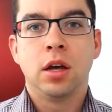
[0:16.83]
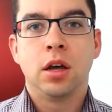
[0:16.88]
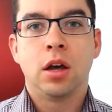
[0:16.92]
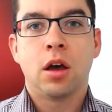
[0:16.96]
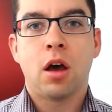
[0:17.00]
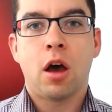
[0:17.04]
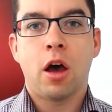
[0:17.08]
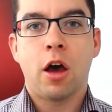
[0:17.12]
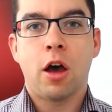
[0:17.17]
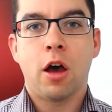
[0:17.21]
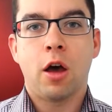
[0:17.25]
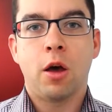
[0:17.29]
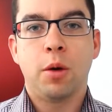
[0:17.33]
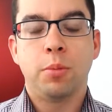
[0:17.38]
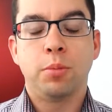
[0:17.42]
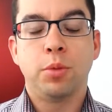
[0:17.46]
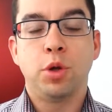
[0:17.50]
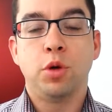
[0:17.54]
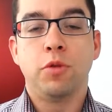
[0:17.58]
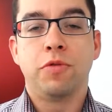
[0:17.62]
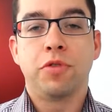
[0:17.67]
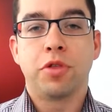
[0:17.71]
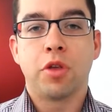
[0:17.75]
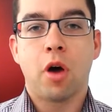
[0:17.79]
um,
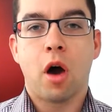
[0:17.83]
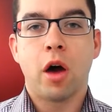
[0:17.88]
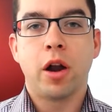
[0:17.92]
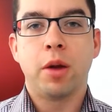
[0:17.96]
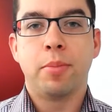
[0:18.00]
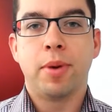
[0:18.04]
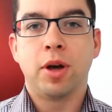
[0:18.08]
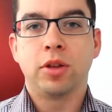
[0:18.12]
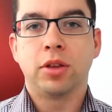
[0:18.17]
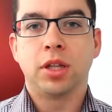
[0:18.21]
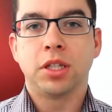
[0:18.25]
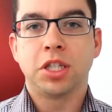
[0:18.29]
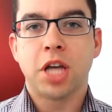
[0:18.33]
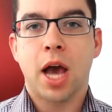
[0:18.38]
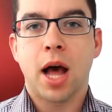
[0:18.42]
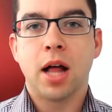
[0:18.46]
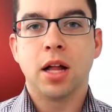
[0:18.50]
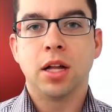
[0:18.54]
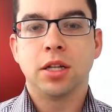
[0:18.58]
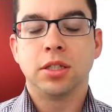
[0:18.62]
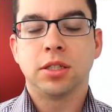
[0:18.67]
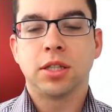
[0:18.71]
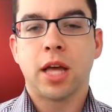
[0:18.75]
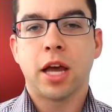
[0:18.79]
you've thought about the
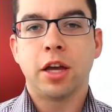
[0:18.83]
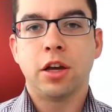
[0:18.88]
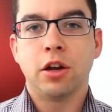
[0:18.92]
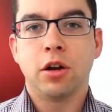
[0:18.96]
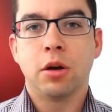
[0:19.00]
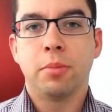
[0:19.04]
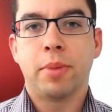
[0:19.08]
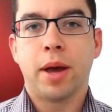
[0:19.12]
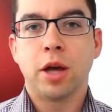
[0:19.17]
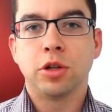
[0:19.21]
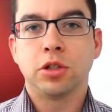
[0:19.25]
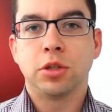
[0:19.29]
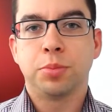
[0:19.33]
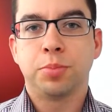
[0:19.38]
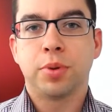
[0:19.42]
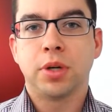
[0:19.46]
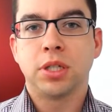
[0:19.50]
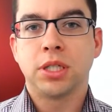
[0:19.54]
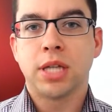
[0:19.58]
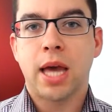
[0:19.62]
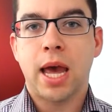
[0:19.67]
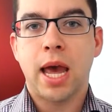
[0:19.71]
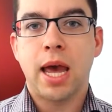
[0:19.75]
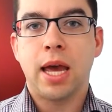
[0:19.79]
challenge that you're about to
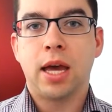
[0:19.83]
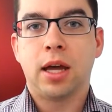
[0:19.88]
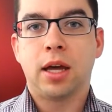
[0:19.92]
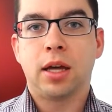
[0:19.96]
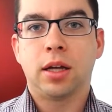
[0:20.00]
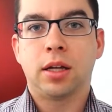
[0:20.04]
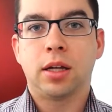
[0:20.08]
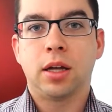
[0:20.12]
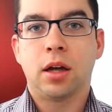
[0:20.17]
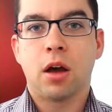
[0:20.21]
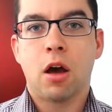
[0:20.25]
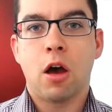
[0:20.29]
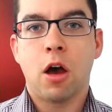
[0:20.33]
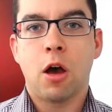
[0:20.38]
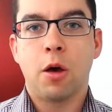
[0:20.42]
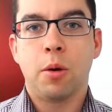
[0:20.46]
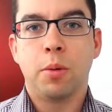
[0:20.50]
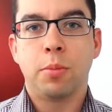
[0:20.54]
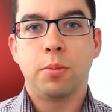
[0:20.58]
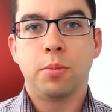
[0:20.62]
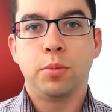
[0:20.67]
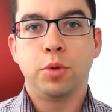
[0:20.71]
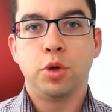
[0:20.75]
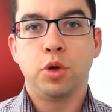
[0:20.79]
partake.
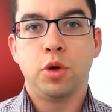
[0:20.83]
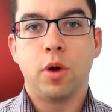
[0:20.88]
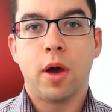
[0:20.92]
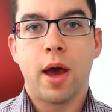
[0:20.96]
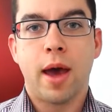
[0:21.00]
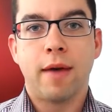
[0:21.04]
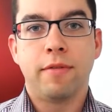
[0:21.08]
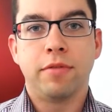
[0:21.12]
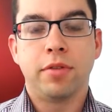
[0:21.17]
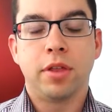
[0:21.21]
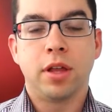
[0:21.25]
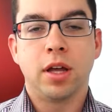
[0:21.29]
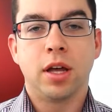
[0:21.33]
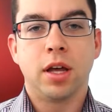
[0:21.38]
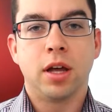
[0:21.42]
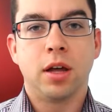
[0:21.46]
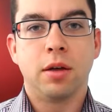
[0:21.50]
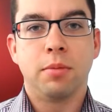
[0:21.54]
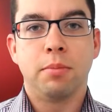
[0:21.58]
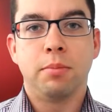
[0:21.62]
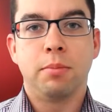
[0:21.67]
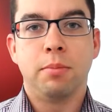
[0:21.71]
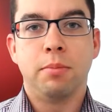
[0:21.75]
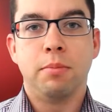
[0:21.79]
Um, you have
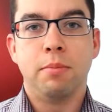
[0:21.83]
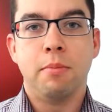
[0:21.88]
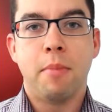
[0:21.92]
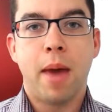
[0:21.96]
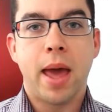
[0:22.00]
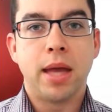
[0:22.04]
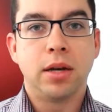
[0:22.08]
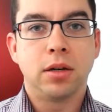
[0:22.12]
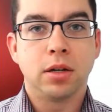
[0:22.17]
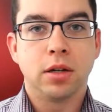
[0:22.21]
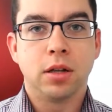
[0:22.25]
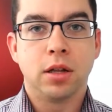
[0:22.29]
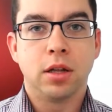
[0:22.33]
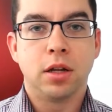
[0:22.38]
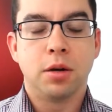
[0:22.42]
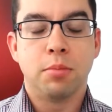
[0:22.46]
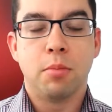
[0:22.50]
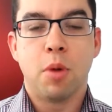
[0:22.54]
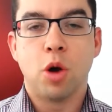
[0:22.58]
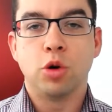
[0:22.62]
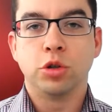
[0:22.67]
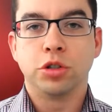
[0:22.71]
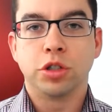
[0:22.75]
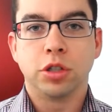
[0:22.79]
the mental and
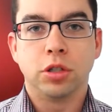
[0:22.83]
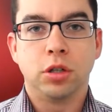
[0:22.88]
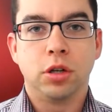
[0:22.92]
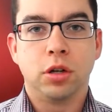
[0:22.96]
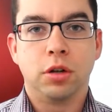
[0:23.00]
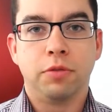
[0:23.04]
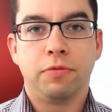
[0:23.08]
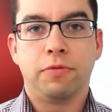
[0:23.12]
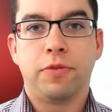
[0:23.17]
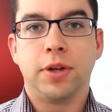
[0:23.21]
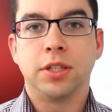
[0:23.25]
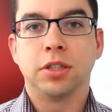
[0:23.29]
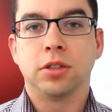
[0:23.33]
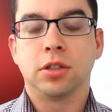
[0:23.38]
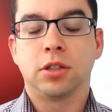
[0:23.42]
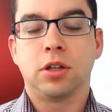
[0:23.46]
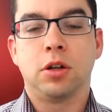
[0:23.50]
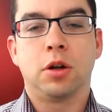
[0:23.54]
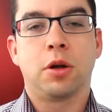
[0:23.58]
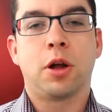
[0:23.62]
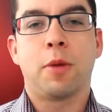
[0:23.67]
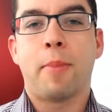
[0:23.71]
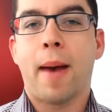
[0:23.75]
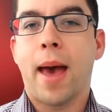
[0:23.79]
emotional and
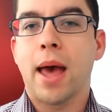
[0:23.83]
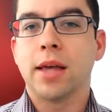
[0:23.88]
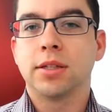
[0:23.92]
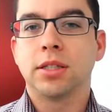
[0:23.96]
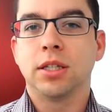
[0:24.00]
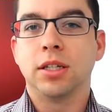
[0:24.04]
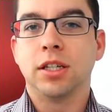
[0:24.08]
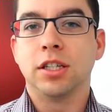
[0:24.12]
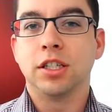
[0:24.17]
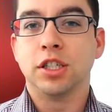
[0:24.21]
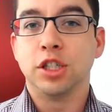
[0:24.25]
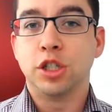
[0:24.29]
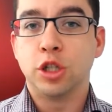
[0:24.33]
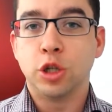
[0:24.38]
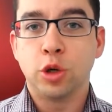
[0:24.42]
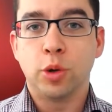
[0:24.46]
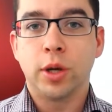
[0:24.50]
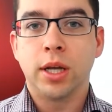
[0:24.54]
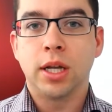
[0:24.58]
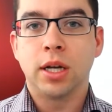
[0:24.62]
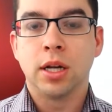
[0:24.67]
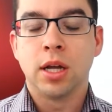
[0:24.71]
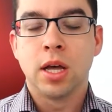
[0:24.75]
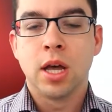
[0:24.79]
physical capacity to
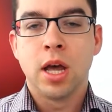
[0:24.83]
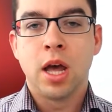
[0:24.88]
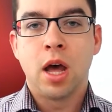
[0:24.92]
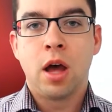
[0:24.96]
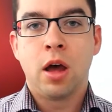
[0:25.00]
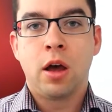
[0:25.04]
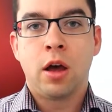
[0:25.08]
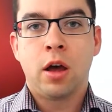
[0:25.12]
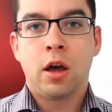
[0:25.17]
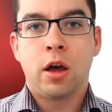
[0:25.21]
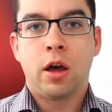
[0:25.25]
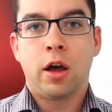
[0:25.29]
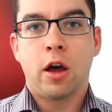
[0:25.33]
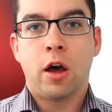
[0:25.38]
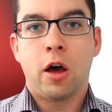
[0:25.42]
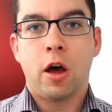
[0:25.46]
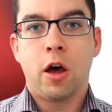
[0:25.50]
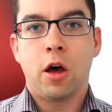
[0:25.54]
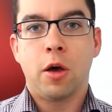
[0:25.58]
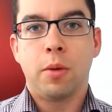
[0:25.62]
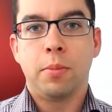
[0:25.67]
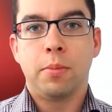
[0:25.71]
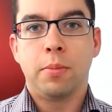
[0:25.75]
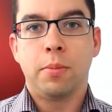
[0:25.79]
do it,
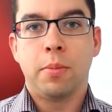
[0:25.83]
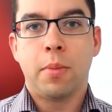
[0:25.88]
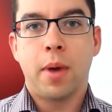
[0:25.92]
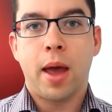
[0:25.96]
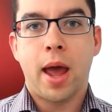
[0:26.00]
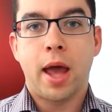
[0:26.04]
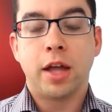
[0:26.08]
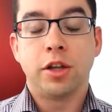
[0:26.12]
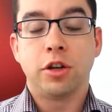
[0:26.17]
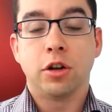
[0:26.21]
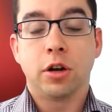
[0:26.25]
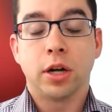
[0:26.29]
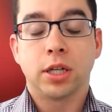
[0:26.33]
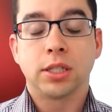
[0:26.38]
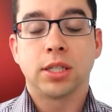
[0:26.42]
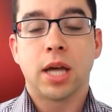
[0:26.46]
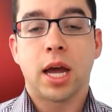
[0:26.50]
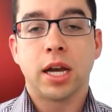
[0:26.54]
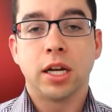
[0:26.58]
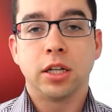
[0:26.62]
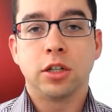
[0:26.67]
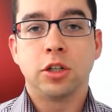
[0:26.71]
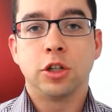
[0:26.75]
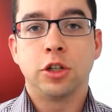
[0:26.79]
um, and you're
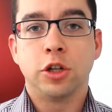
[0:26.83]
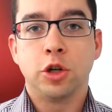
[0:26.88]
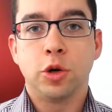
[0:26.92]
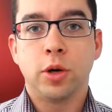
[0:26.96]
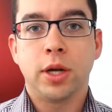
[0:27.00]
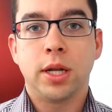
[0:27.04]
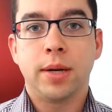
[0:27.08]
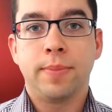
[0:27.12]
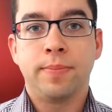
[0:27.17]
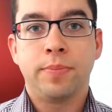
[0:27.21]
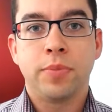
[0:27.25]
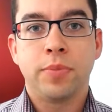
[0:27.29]
excited to do it.